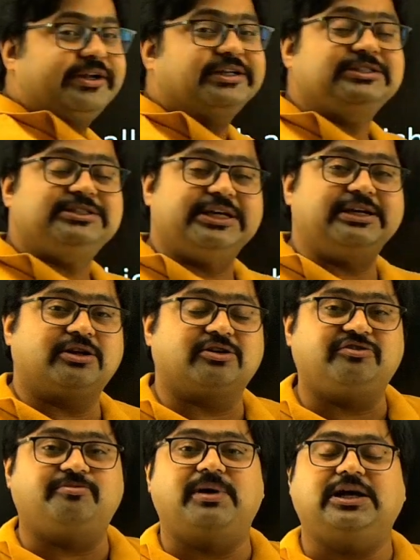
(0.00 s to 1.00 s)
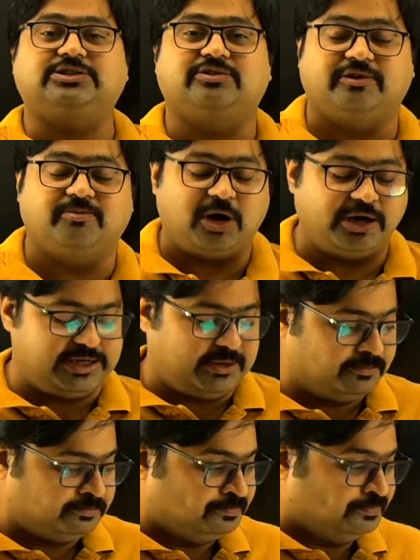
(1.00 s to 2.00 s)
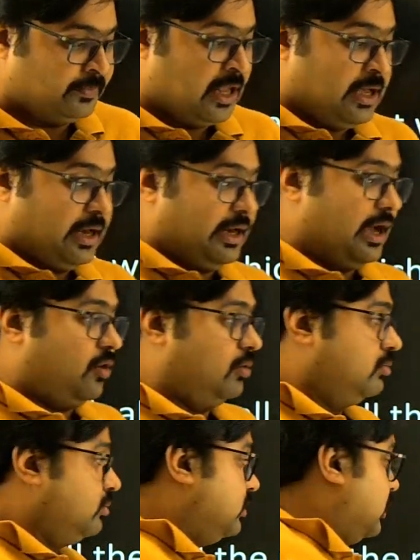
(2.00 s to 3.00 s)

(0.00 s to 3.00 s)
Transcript: is center of mass of a body? Now,